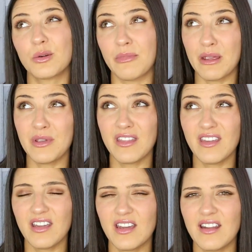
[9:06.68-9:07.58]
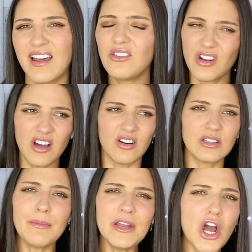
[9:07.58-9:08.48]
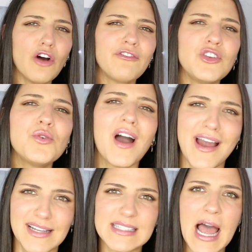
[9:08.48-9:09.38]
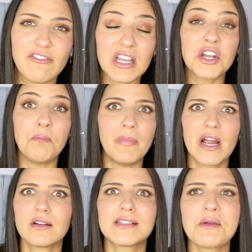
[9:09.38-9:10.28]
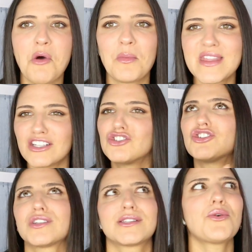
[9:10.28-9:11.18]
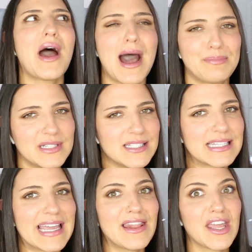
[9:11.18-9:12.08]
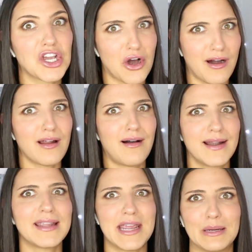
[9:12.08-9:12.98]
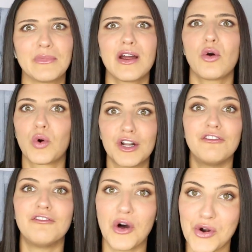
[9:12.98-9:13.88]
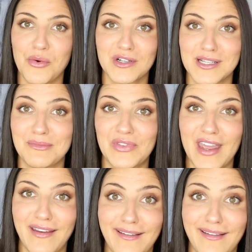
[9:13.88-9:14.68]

So maybe that, I don't know. Let me know if you guys have like an embarrassing moment that just so happened to get like caught on camera or in a photo or something.